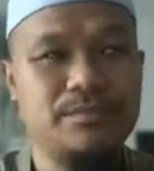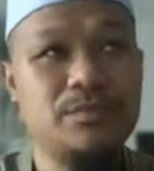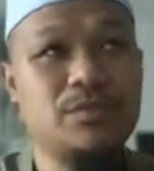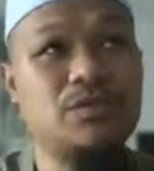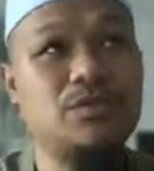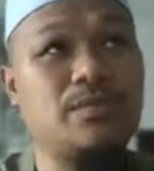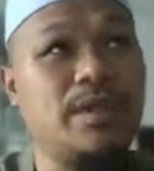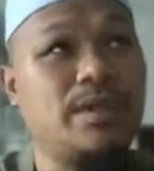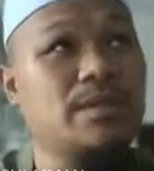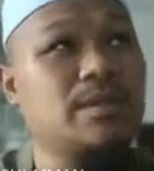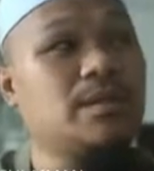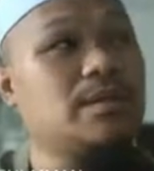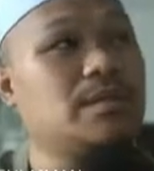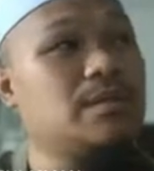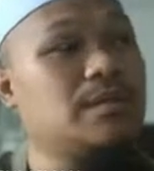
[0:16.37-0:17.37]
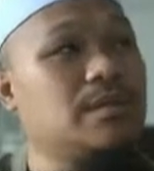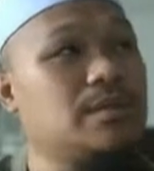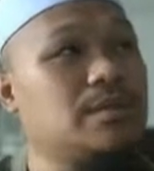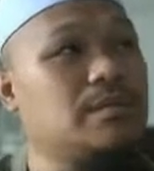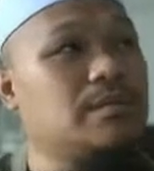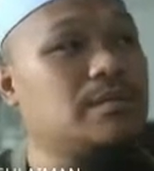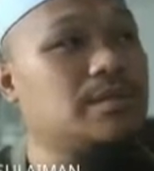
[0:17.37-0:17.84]
So, but I think the third
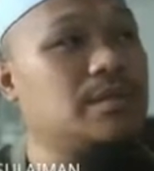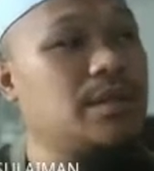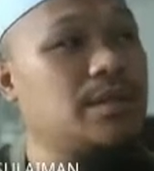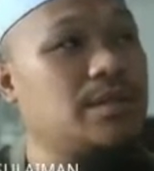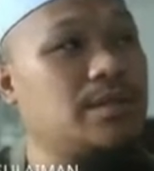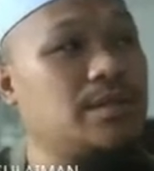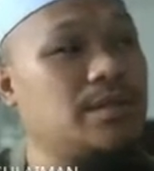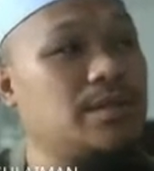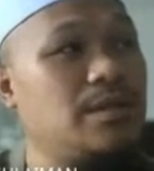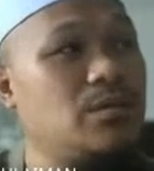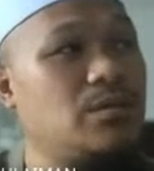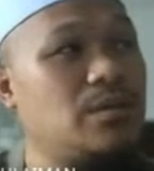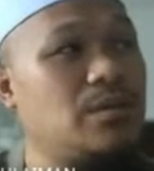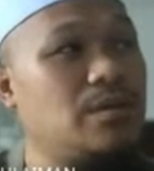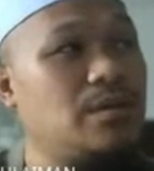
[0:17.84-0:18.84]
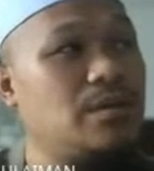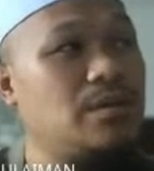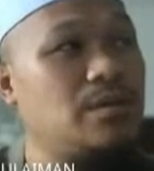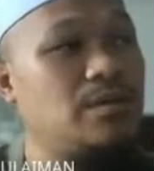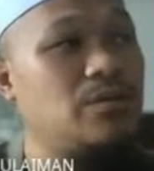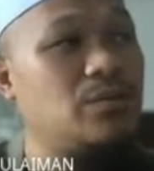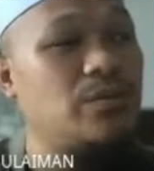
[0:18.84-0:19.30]
section
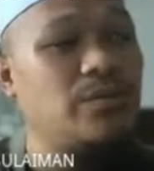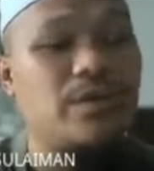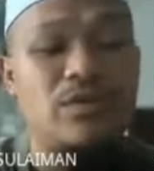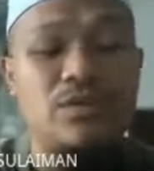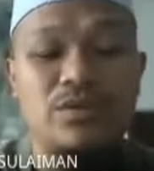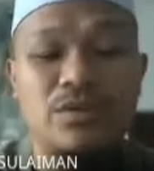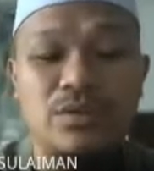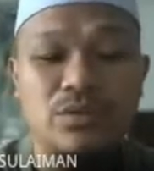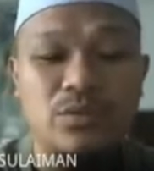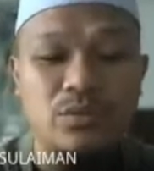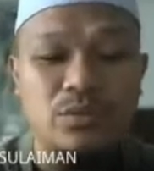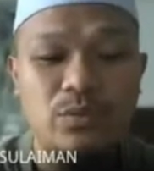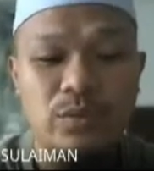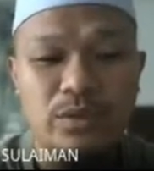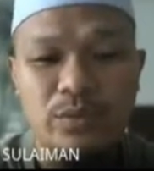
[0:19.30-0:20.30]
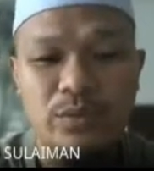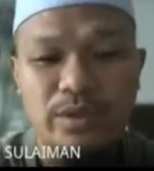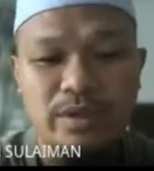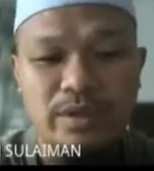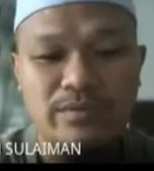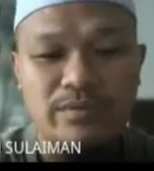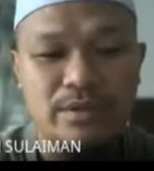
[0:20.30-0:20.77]
we will continue when we
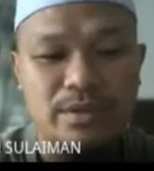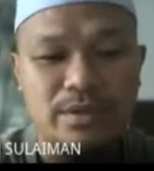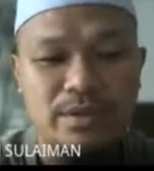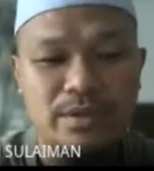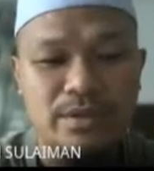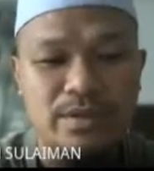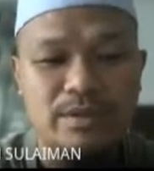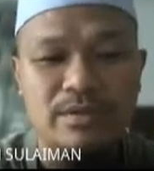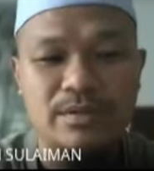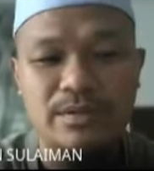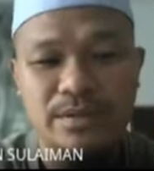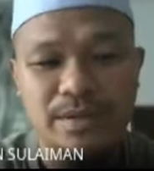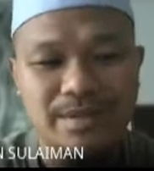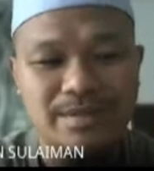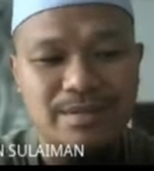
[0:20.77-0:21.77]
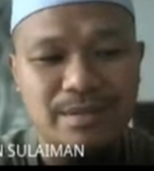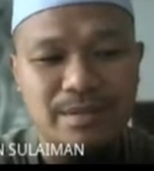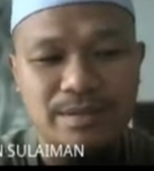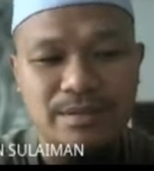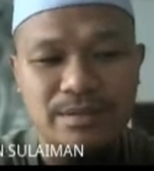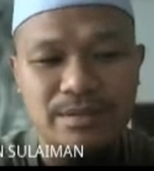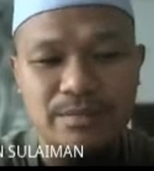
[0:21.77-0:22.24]
have a synchronous class
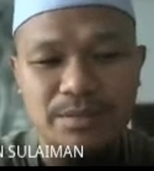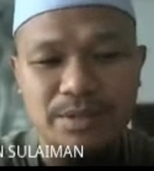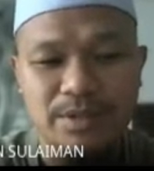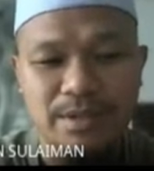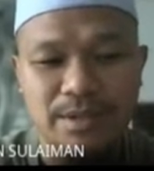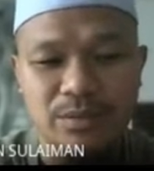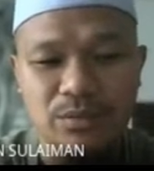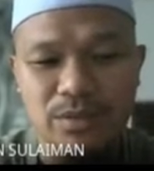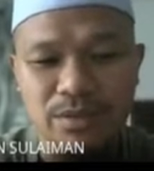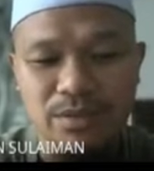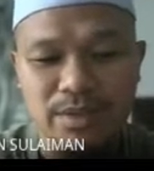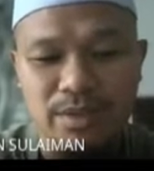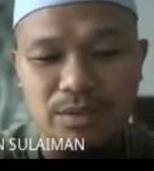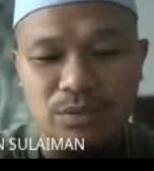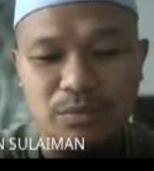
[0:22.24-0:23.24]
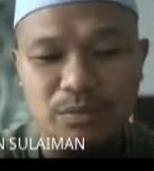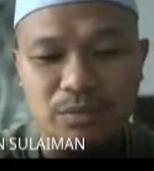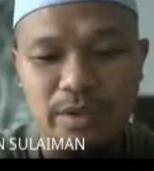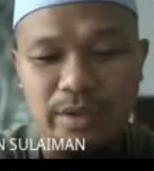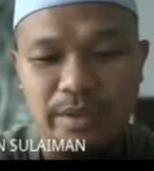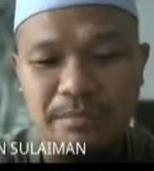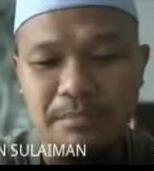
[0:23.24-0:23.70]
later, meaning that we try to
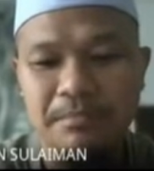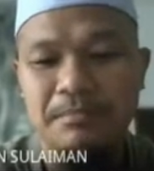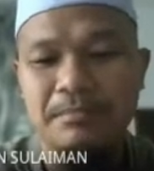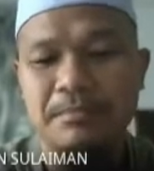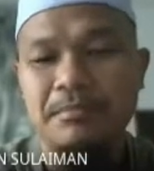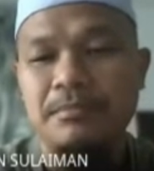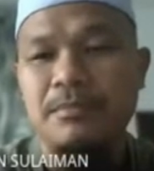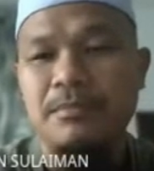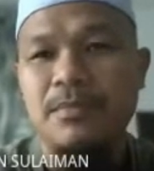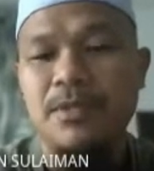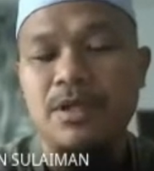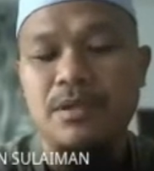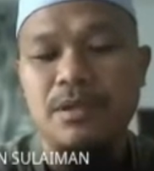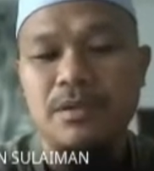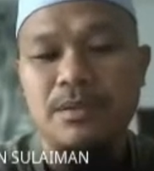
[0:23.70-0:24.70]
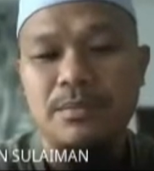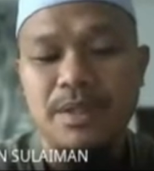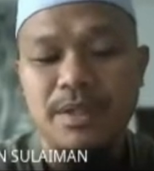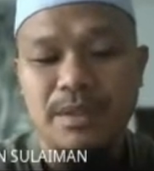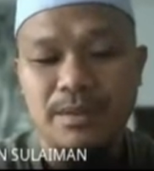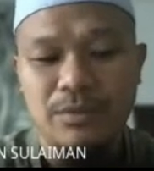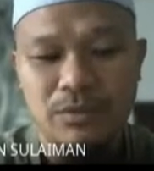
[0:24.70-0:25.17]
program
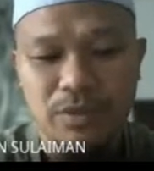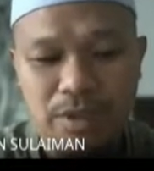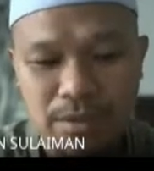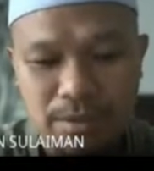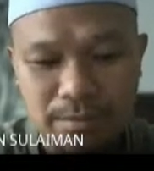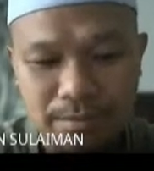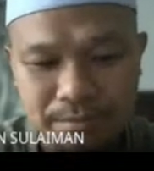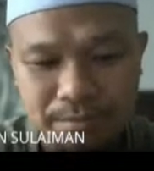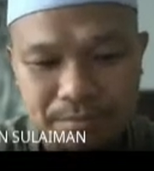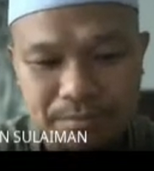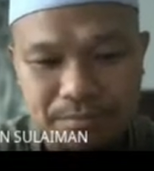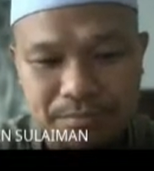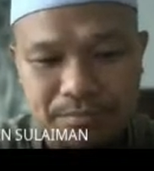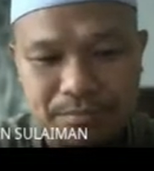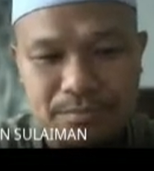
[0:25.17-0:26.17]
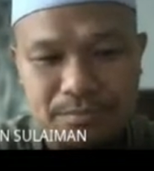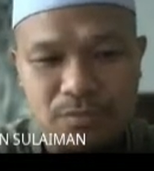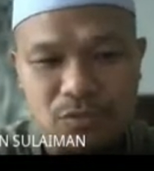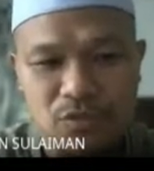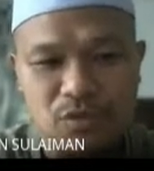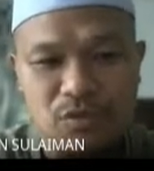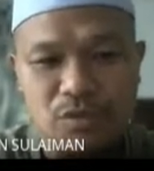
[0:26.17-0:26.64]
MATLAB coding
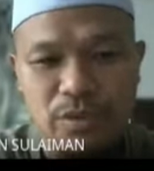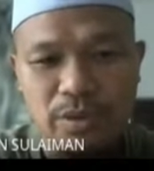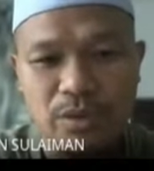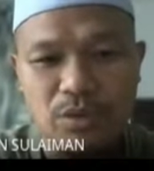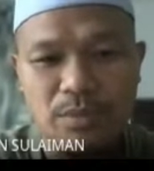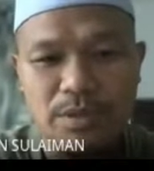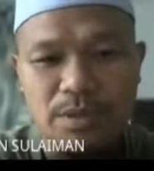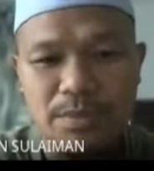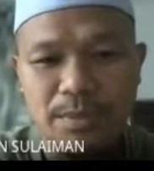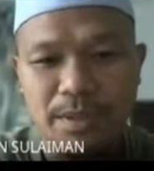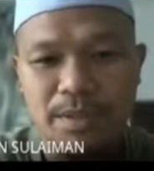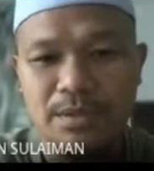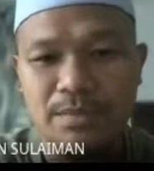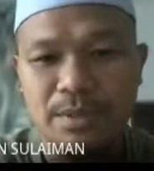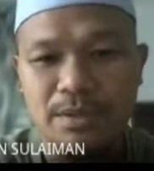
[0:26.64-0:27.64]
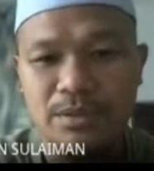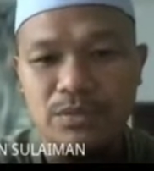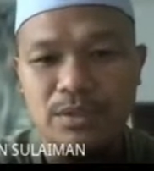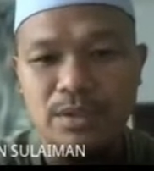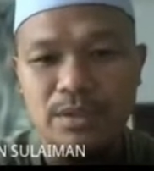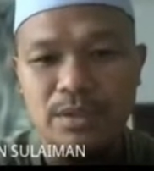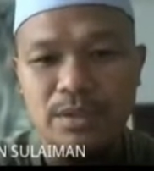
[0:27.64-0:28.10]
to solve the common dispatch. But
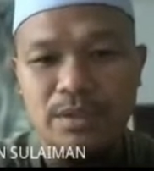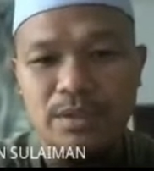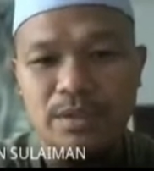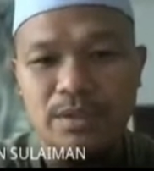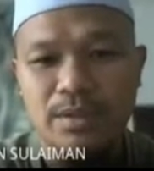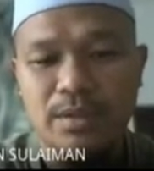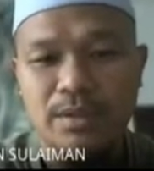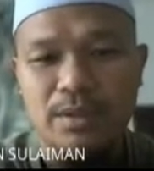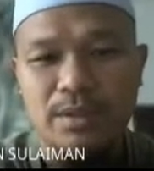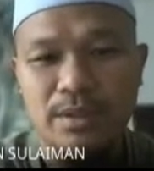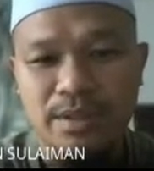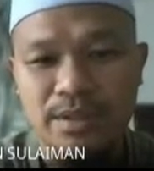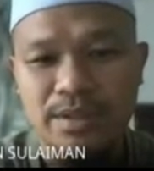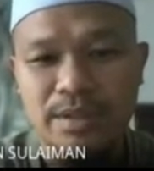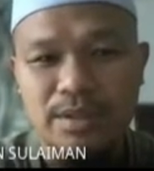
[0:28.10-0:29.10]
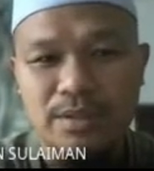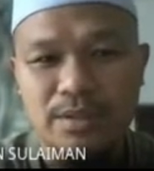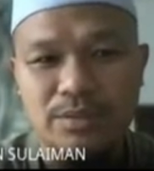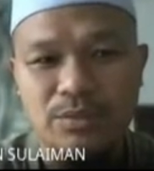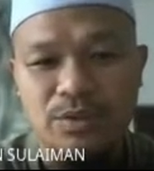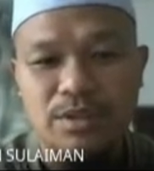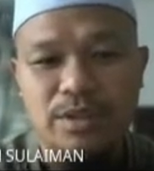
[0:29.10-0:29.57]
today, at this section,
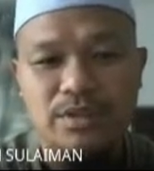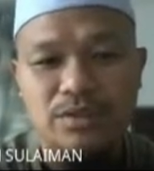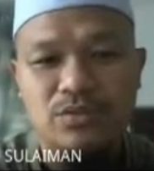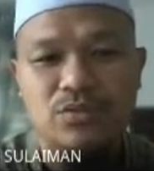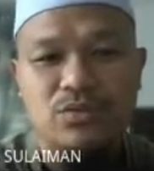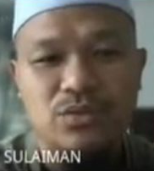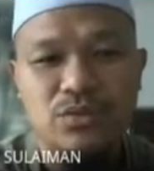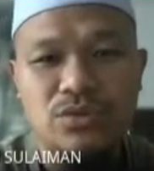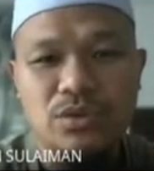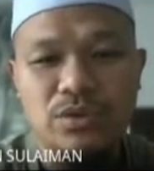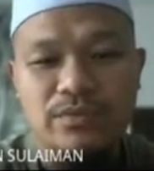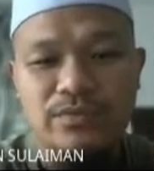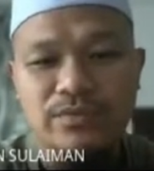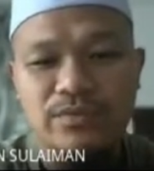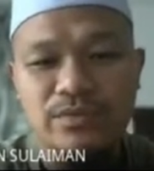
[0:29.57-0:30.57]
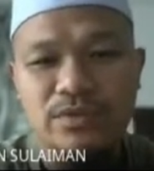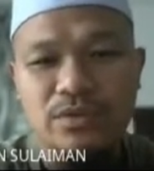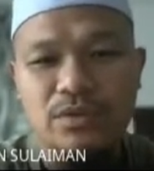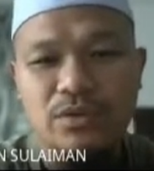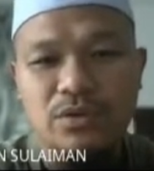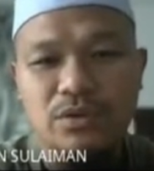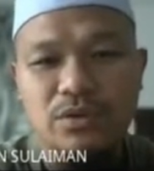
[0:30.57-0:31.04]
we try to solve
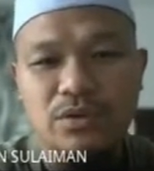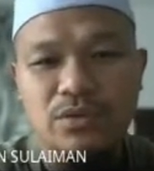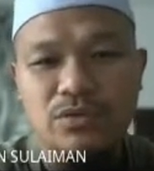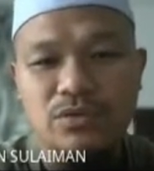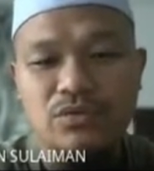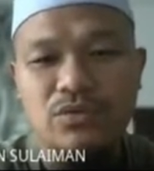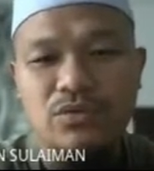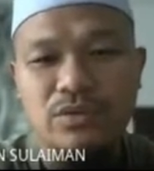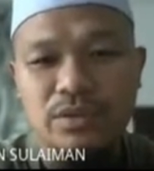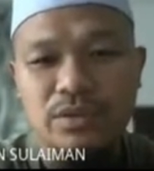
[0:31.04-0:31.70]
your tutorial.